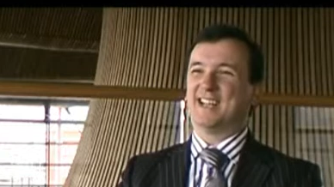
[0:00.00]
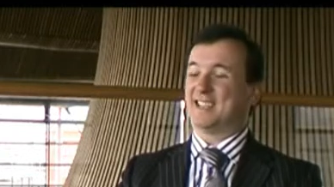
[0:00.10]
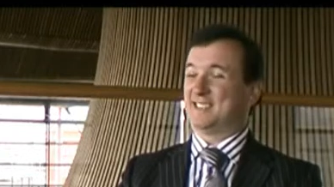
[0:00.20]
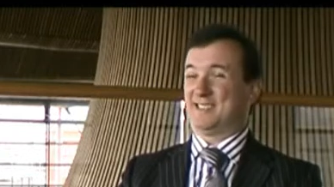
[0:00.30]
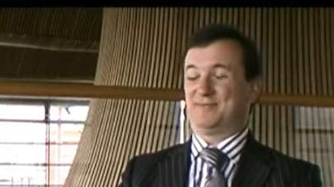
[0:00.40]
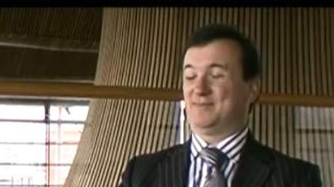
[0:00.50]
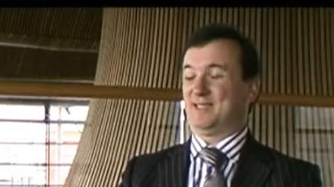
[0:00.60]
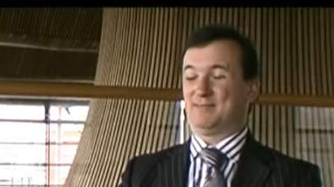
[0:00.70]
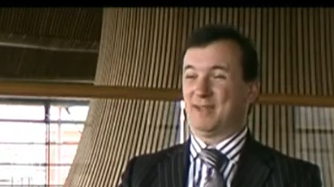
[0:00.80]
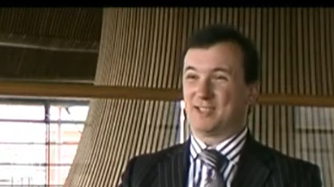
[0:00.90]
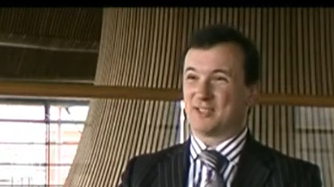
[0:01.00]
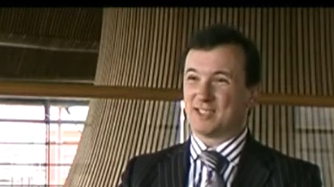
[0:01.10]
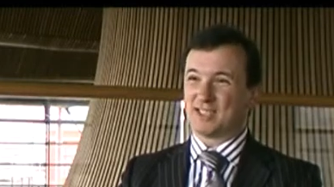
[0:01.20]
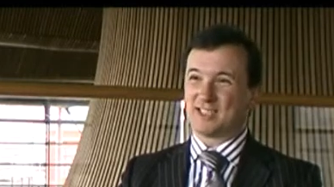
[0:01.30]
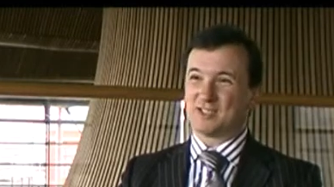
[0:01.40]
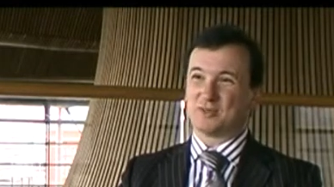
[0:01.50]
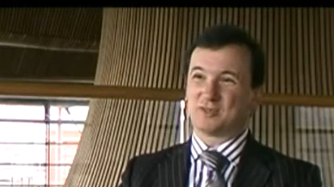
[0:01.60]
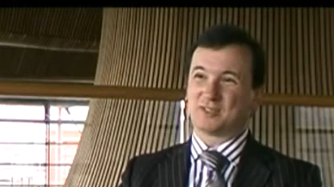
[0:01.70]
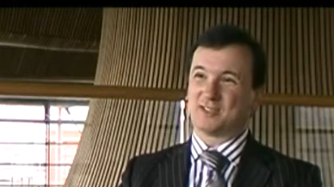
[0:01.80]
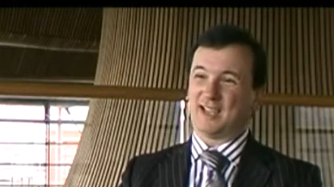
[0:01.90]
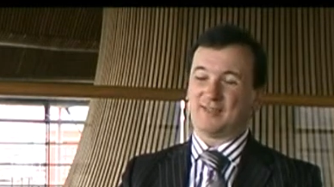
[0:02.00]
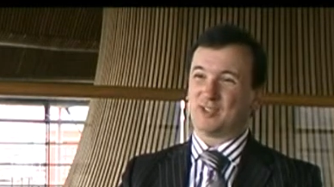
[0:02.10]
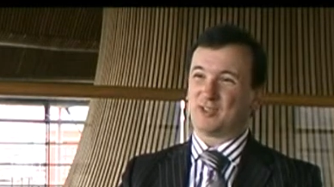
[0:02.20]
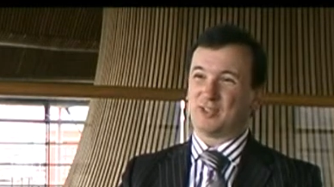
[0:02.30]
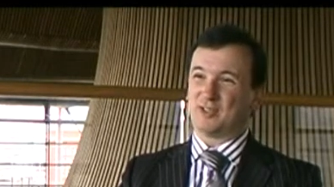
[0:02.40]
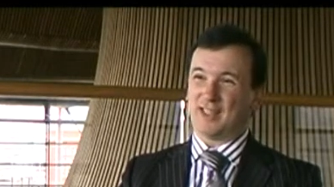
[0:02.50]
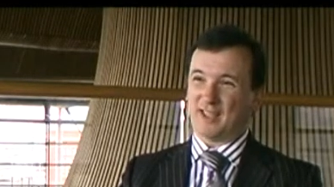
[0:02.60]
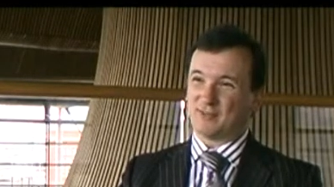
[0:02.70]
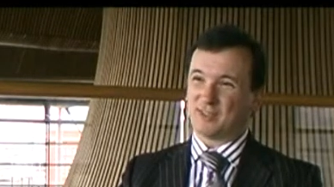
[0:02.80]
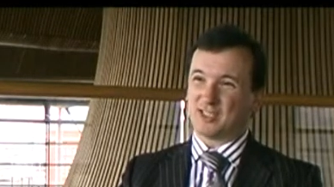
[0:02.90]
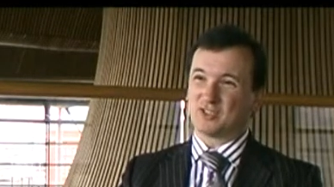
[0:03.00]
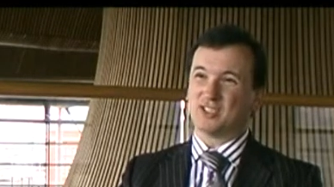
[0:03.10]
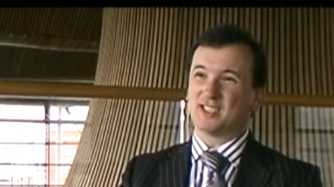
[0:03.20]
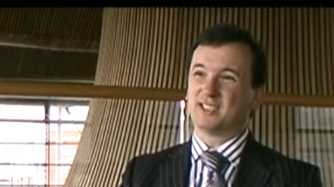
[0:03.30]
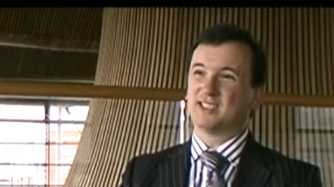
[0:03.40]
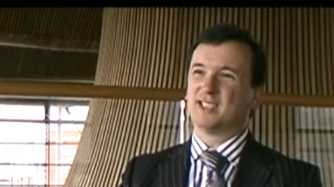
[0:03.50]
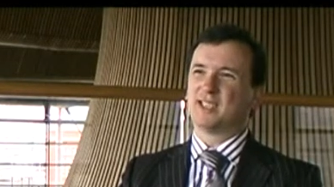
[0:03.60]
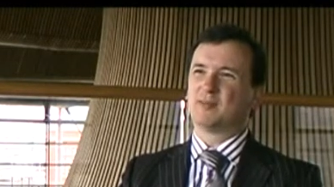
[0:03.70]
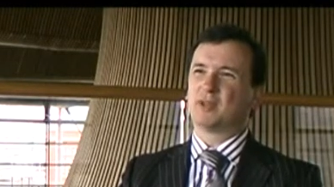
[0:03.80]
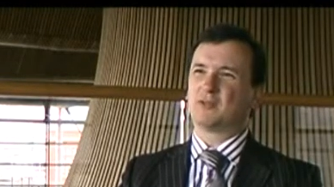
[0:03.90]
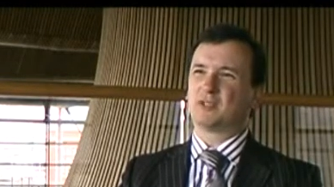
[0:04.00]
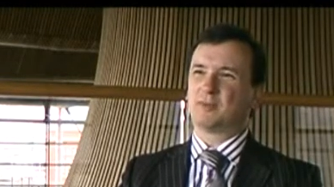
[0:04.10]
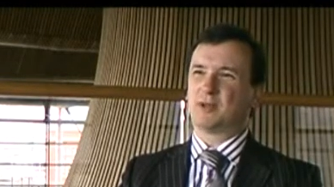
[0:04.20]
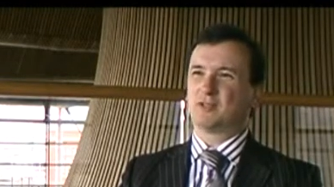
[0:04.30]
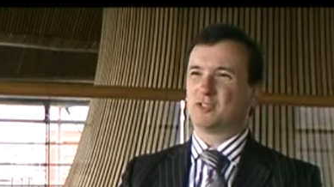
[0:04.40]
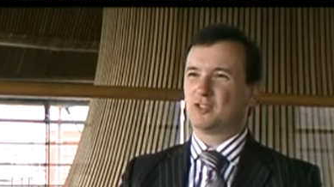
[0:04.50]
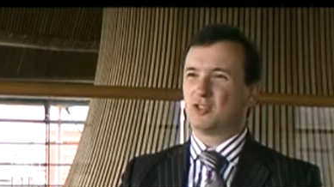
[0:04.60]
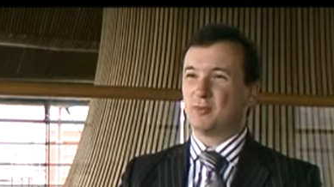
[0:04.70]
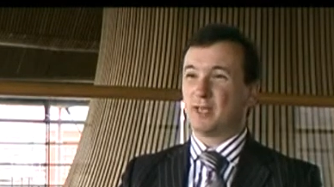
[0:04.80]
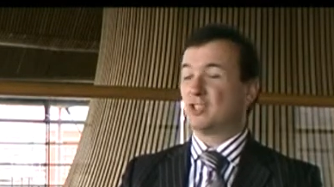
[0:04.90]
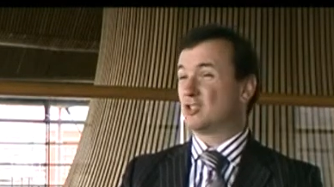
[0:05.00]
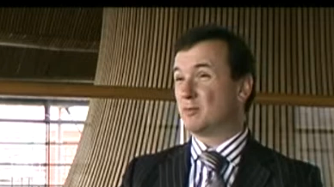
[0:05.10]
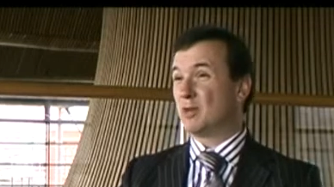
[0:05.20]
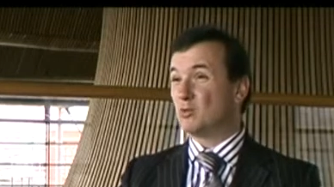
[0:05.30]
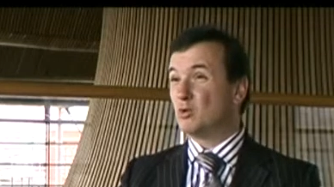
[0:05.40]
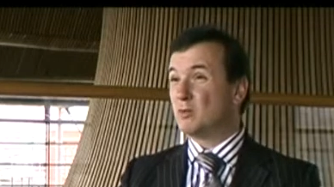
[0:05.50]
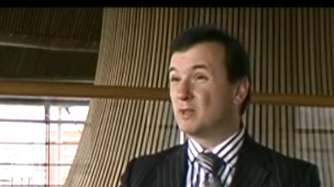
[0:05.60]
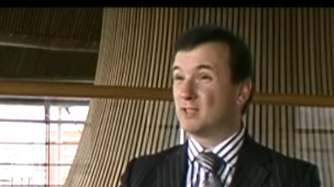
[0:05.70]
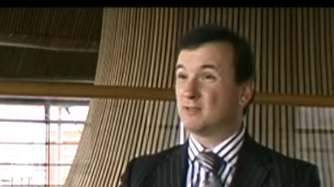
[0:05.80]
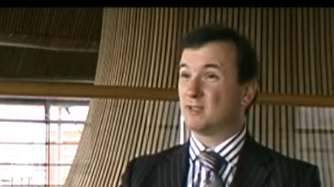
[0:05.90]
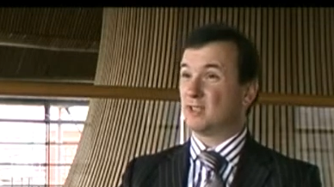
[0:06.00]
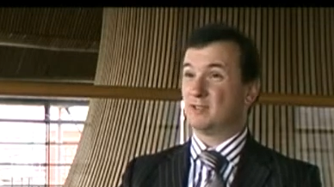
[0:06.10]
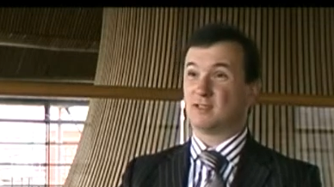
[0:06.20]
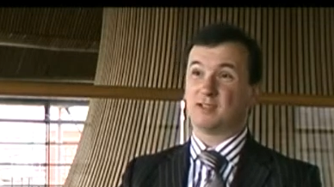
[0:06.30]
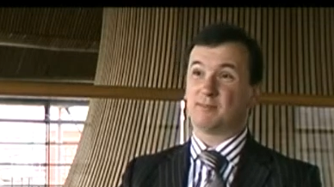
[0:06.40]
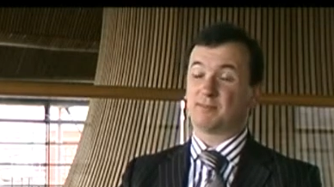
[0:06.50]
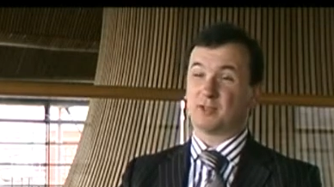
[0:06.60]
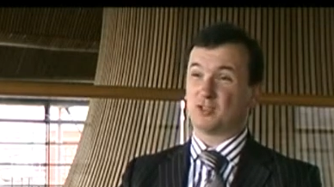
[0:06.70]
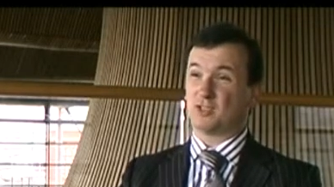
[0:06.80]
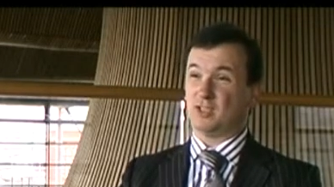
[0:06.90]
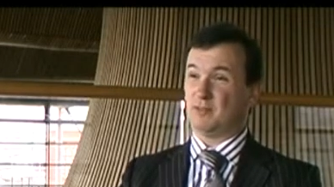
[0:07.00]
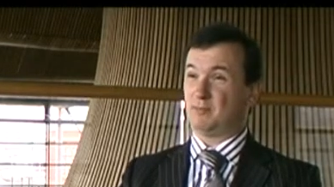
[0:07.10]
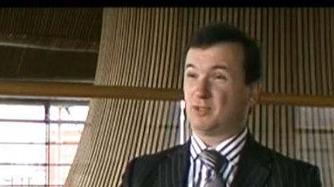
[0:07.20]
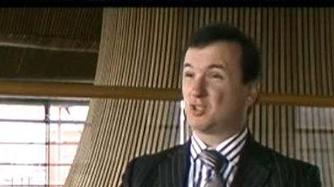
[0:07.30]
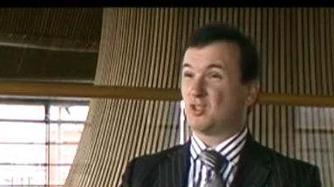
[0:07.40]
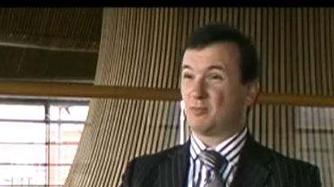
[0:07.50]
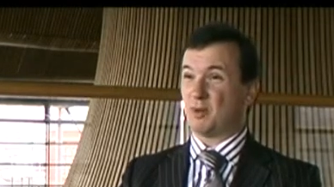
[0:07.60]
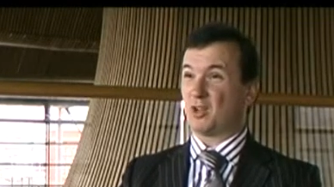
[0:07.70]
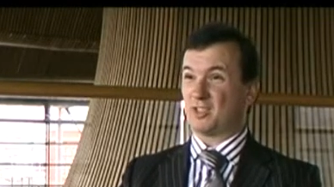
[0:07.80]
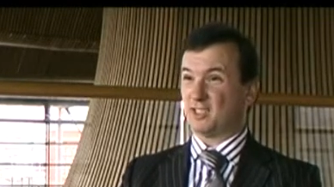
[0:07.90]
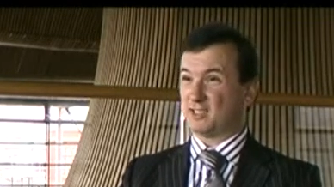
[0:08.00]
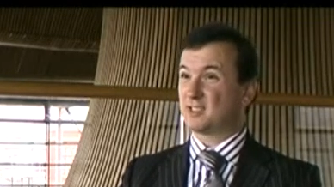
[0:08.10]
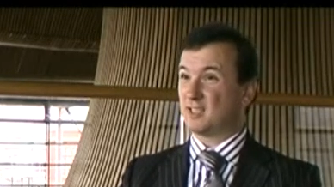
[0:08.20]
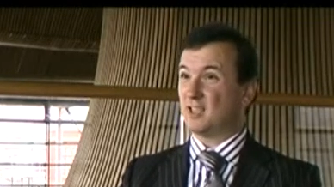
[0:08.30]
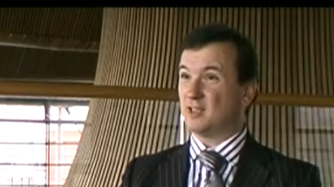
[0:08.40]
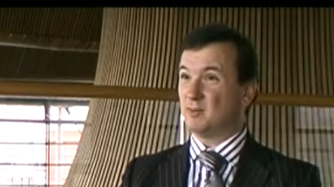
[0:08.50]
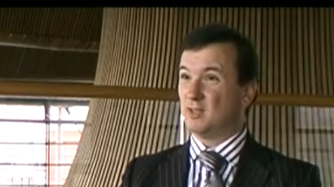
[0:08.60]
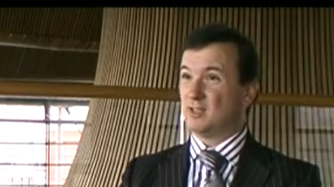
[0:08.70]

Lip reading: I mentioned that I haven't agreed with everything she did, but it was about the determination, about a woman in a Conservative Party at the time